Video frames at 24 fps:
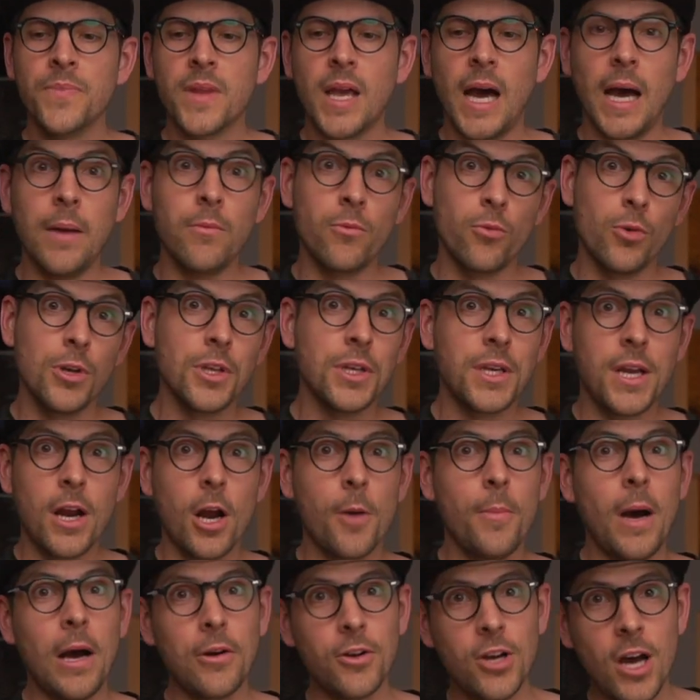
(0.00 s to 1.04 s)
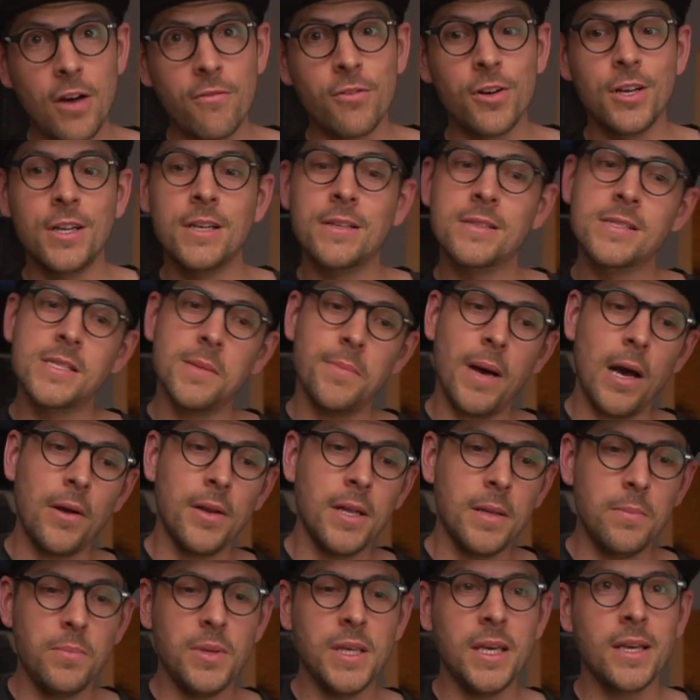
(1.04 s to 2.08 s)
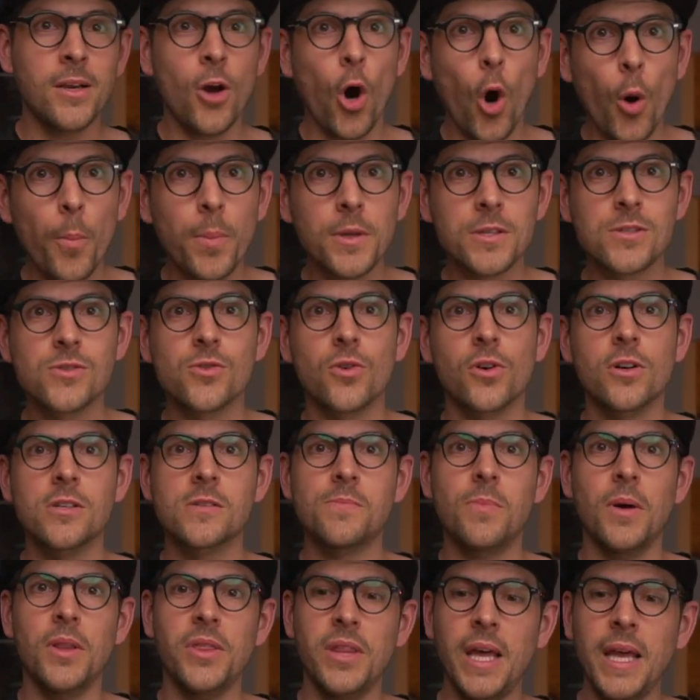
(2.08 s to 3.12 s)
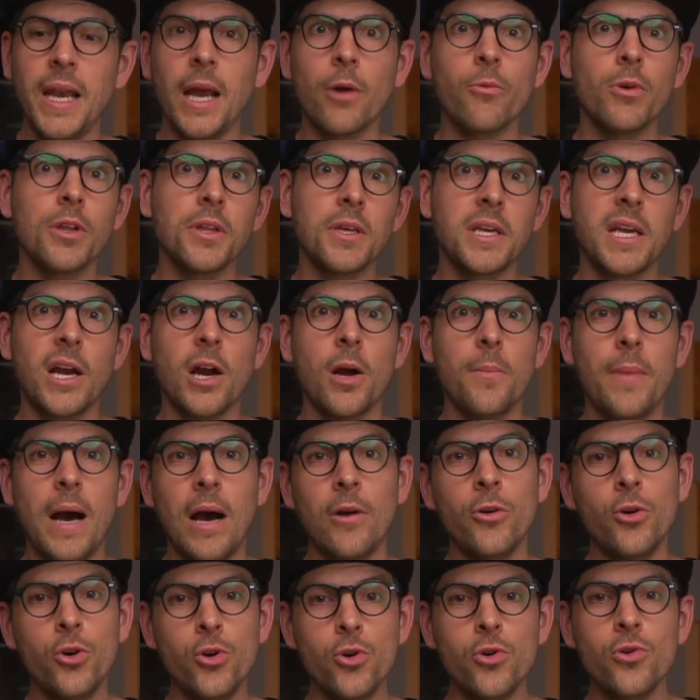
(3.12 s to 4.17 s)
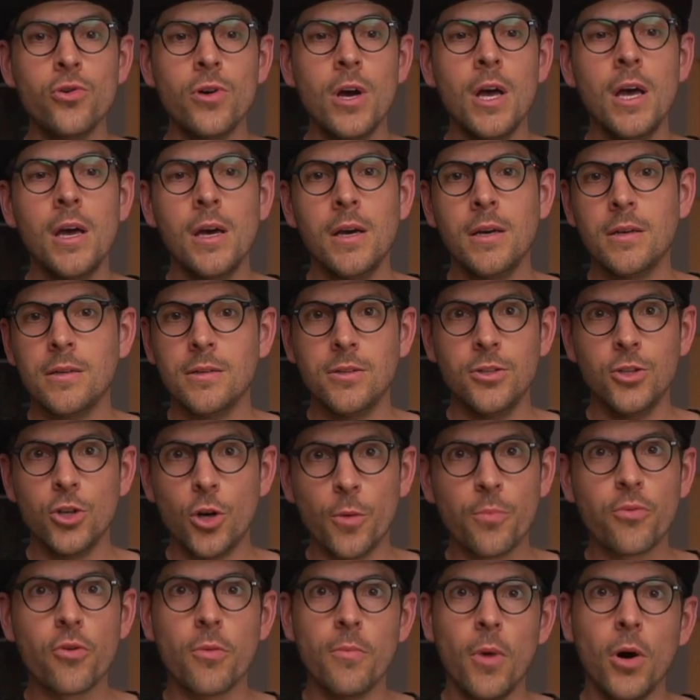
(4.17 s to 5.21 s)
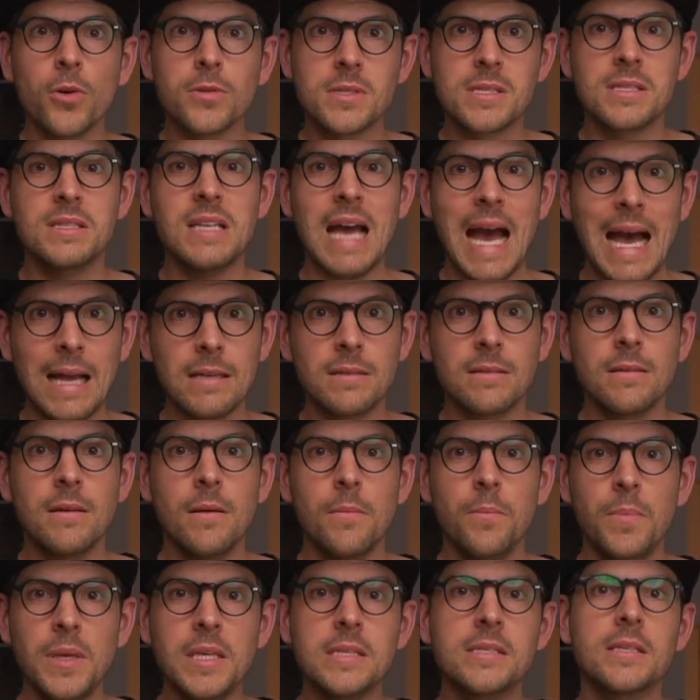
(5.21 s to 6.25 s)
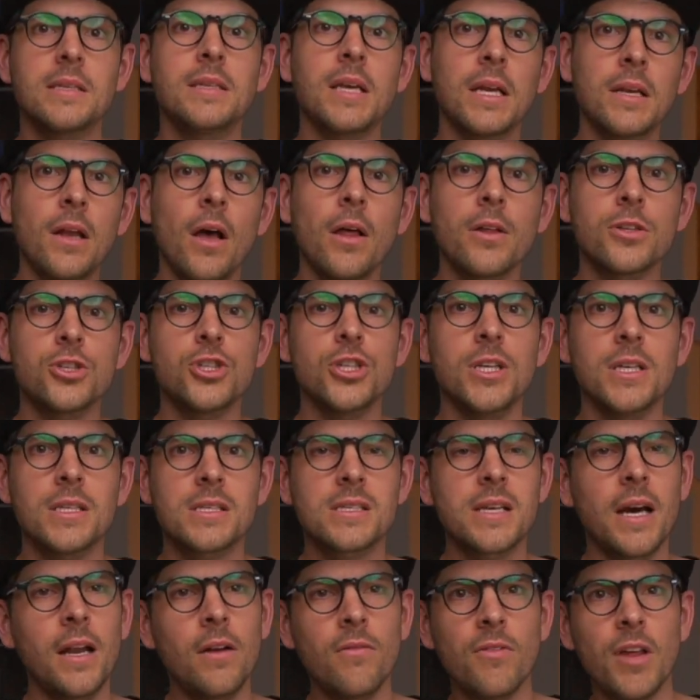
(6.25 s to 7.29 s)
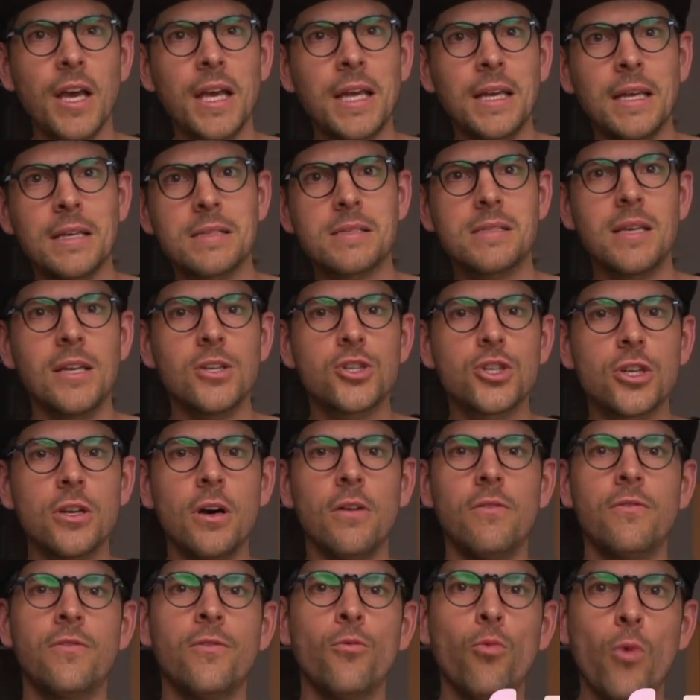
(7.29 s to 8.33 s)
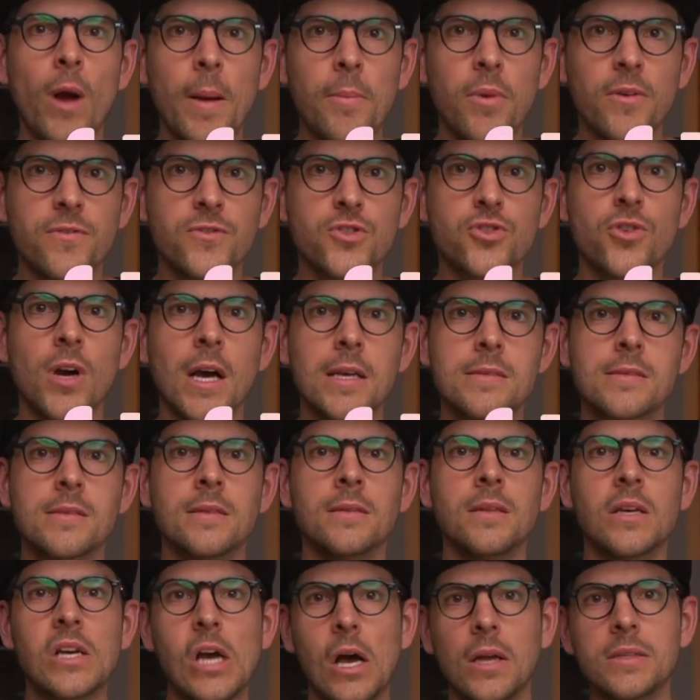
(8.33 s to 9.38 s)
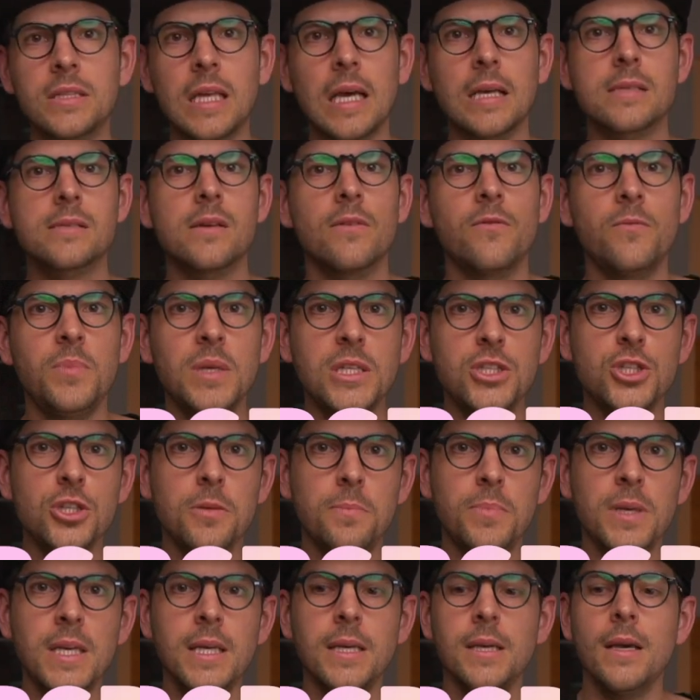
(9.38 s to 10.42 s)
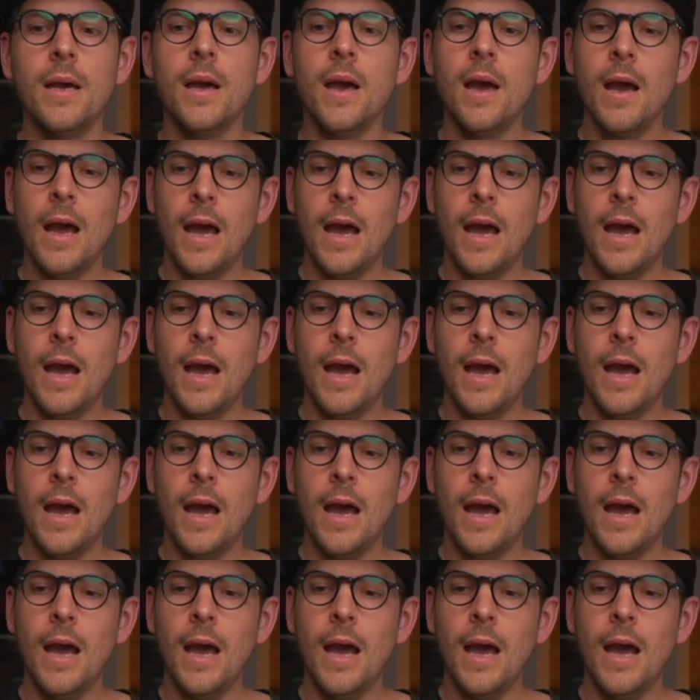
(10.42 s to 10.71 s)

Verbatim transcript: I really care about governance, about it being open source, but then I really care about who, you know, promotes that piece of technology. It's kind of like an extension of Web of Trust in the context of P G P.